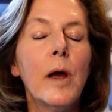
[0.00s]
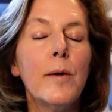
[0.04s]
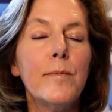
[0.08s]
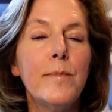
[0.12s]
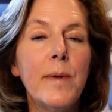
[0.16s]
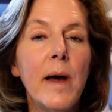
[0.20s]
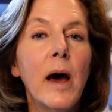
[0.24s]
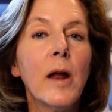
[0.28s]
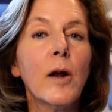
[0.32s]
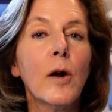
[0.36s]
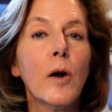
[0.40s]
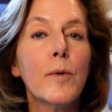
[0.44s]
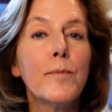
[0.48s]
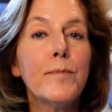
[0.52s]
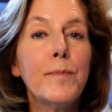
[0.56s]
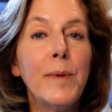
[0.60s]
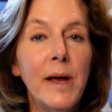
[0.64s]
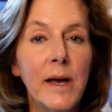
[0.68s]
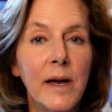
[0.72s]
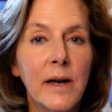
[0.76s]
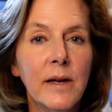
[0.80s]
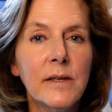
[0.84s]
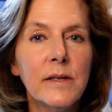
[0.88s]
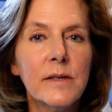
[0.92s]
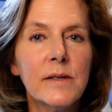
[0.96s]
about our
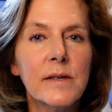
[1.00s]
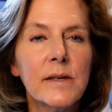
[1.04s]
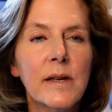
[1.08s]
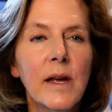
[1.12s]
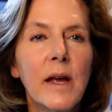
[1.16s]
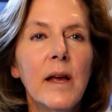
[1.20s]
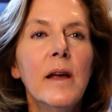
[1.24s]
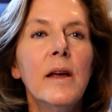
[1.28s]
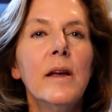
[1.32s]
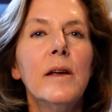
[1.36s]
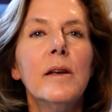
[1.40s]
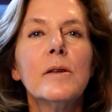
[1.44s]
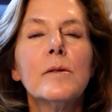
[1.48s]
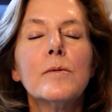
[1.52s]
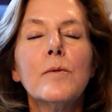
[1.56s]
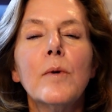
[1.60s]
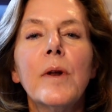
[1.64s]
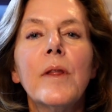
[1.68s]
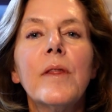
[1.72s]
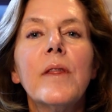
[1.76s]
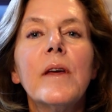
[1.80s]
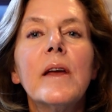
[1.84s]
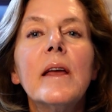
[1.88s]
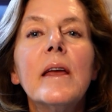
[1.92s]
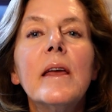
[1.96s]
pets is one
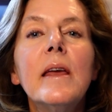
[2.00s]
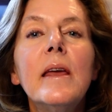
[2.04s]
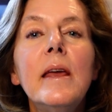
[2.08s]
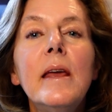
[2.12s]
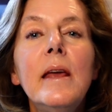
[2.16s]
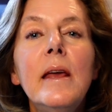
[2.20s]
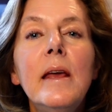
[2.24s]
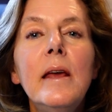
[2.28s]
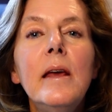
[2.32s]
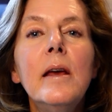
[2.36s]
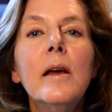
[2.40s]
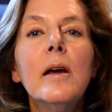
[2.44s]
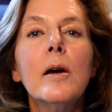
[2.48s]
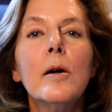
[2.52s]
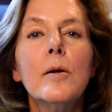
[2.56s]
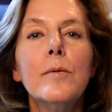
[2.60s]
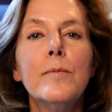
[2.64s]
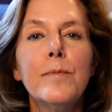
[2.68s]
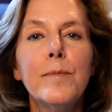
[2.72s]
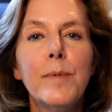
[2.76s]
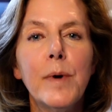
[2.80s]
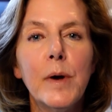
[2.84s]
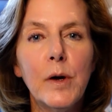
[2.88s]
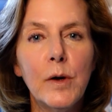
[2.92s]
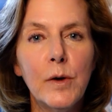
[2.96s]
of the key
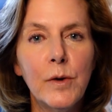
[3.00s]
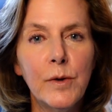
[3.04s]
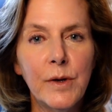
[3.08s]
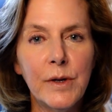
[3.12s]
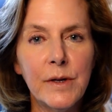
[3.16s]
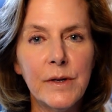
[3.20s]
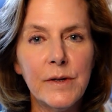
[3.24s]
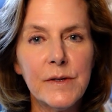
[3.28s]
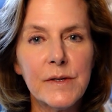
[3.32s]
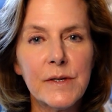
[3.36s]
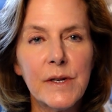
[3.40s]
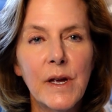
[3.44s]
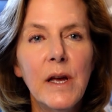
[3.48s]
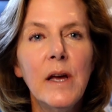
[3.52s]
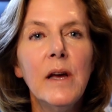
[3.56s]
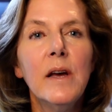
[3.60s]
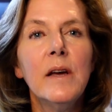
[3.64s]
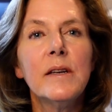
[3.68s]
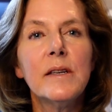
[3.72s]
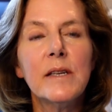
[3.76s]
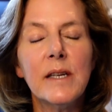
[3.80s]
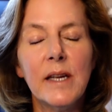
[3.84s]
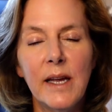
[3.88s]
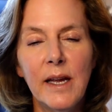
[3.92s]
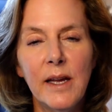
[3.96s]
components
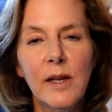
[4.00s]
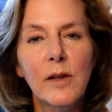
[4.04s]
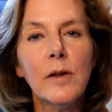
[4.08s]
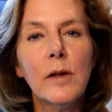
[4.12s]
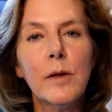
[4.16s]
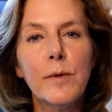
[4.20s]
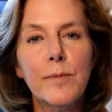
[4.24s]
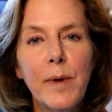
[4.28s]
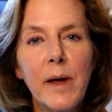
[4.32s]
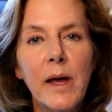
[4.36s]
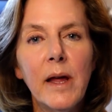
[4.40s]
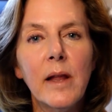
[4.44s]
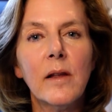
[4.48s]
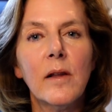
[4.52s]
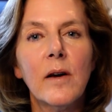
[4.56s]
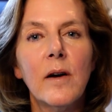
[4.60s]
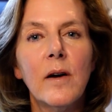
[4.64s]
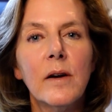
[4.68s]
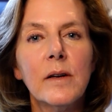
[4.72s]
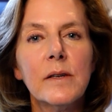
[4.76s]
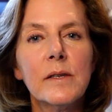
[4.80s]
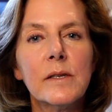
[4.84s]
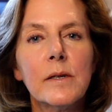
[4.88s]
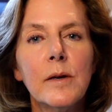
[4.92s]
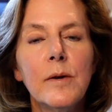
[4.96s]
to healing pet
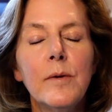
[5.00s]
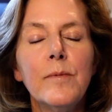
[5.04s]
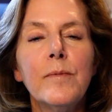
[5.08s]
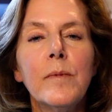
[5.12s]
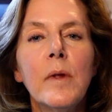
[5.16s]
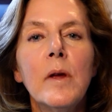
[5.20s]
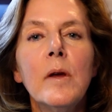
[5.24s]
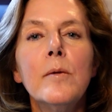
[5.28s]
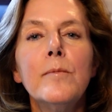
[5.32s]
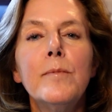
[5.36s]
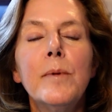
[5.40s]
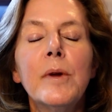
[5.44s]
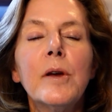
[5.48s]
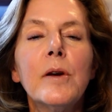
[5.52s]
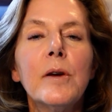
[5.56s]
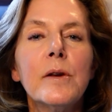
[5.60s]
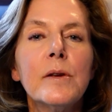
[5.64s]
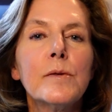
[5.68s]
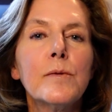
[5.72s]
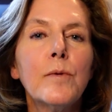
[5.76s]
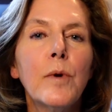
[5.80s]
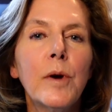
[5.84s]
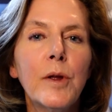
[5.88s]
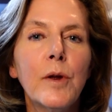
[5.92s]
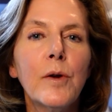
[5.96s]
loss,
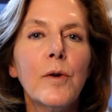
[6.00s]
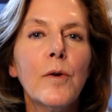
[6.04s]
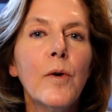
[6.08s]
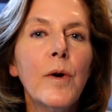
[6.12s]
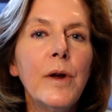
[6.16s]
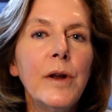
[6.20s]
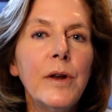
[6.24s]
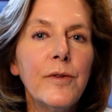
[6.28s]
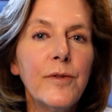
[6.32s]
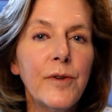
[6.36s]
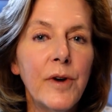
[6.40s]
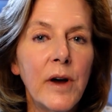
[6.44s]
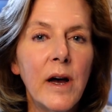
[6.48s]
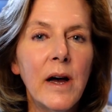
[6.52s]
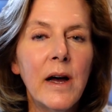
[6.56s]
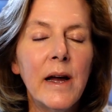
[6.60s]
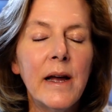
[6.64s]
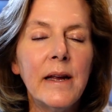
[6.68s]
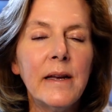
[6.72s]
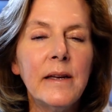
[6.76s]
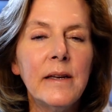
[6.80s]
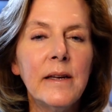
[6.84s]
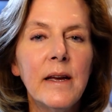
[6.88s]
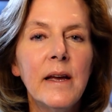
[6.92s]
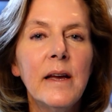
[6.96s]
because what you're going to
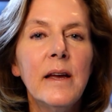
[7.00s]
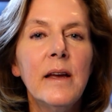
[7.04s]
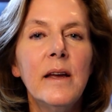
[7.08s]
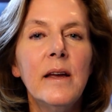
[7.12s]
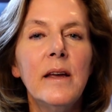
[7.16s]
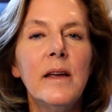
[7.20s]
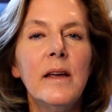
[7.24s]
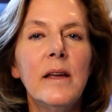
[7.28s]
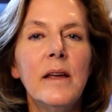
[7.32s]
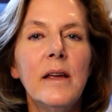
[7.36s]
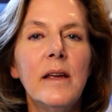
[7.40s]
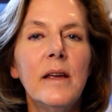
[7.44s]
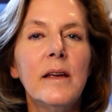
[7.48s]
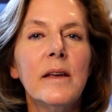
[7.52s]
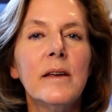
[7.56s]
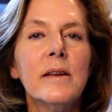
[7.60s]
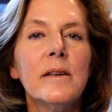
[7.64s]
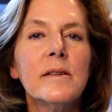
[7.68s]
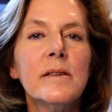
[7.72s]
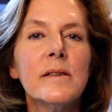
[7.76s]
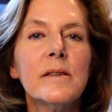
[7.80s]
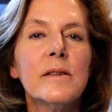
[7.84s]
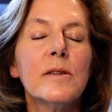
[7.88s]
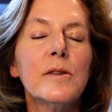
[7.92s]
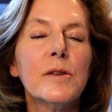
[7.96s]
find
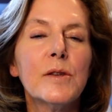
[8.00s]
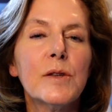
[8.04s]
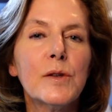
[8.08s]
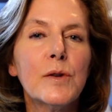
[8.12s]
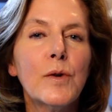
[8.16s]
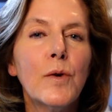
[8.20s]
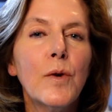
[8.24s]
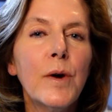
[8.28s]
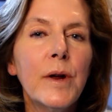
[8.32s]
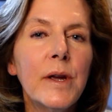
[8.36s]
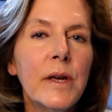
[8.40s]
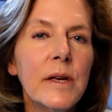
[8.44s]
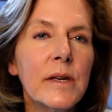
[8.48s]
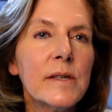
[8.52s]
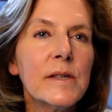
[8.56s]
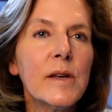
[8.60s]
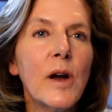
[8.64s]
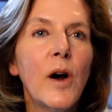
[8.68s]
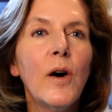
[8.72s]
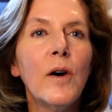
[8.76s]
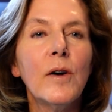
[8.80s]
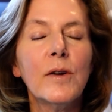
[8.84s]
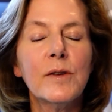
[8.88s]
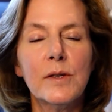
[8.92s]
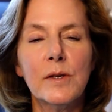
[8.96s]
is the story is
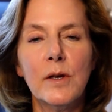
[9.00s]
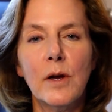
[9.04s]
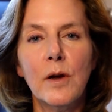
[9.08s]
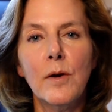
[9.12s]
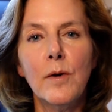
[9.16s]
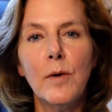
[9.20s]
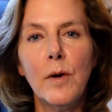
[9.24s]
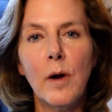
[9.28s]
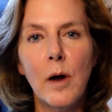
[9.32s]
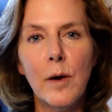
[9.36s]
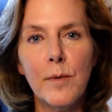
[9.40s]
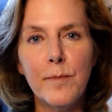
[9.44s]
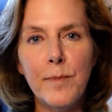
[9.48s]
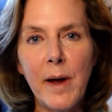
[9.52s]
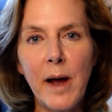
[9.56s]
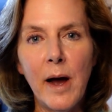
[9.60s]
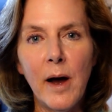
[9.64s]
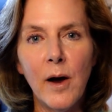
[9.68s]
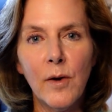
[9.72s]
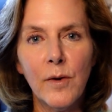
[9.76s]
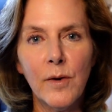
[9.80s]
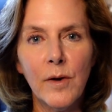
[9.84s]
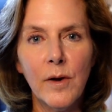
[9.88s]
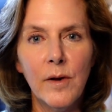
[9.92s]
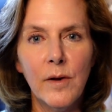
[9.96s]
also
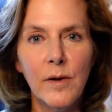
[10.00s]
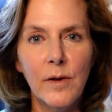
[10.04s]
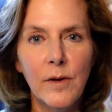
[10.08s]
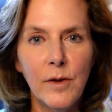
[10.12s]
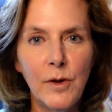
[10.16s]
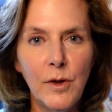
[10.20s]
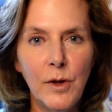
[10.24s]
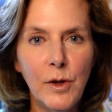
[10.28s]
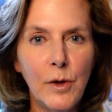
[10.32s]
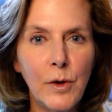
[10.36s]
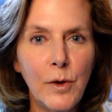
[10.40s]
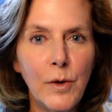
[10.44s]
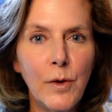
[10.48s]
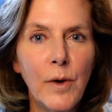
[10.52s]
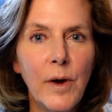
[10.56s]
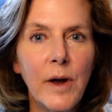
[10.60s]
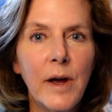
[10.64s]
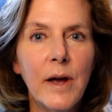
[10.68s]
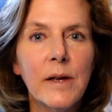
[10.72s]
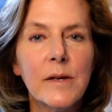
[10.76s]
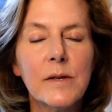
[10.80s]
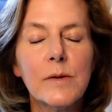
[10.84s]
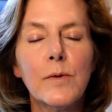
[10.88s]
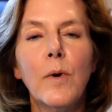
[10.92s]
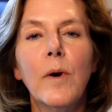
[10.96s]
about you
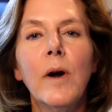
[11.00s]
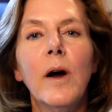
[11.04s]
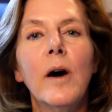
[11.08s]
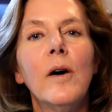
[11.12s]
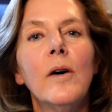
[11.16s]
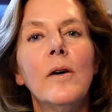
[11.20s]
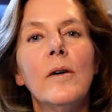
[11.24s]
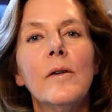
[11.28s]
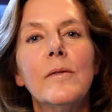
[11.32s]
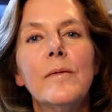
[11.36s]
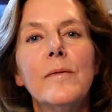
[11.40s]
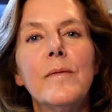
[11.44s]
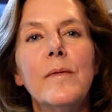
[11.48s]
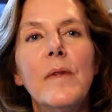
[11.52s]
as well.